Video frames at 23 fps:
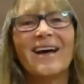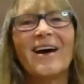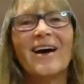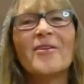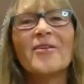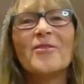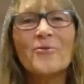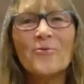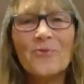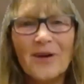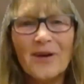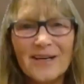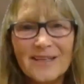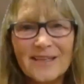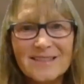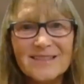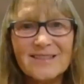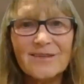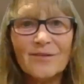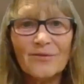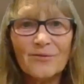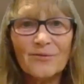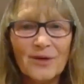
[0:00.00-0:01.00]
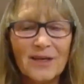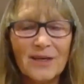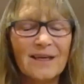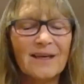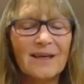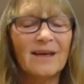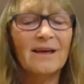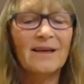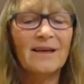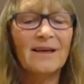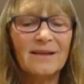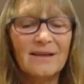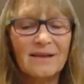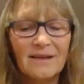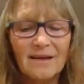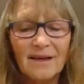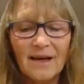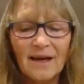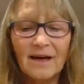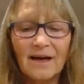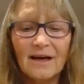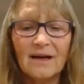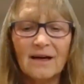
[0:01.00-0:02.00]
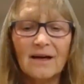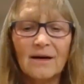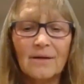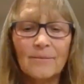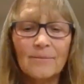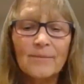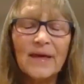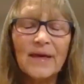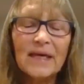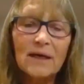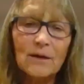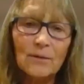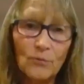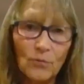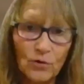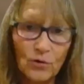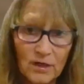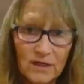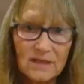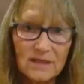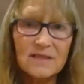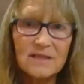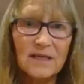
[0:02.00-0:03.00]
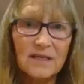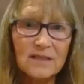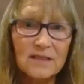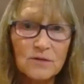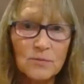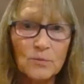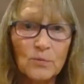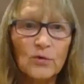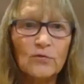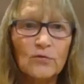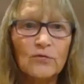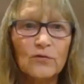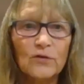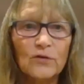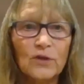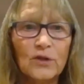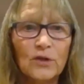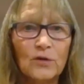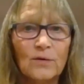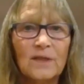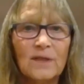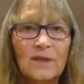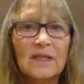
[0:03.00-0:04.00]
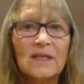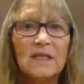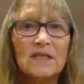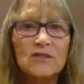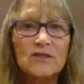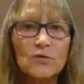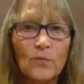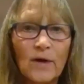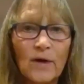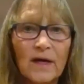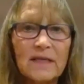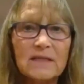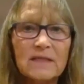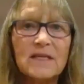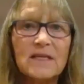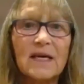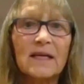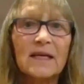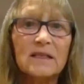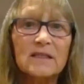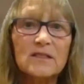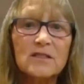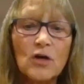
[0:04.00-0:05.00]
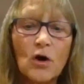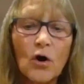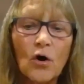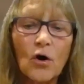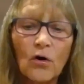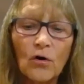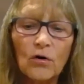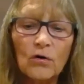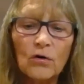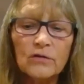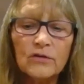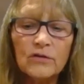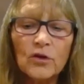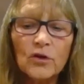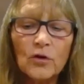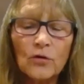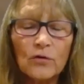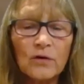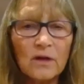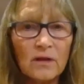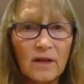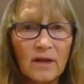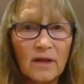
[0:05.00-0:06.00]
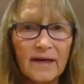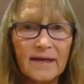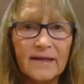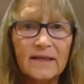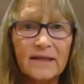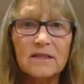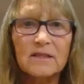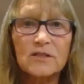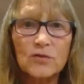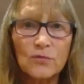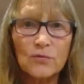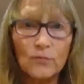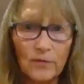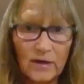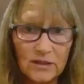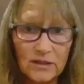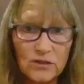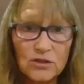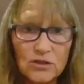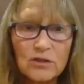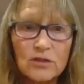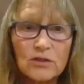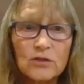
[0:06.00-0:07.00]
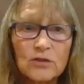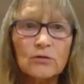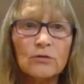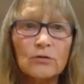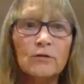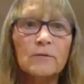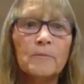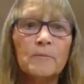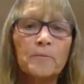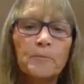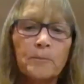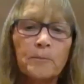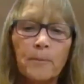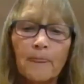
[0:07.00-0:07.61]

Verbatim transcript: and otherwise, we can uh, make it more accessible for you in these ways. And it's all Yoga Alliance registered.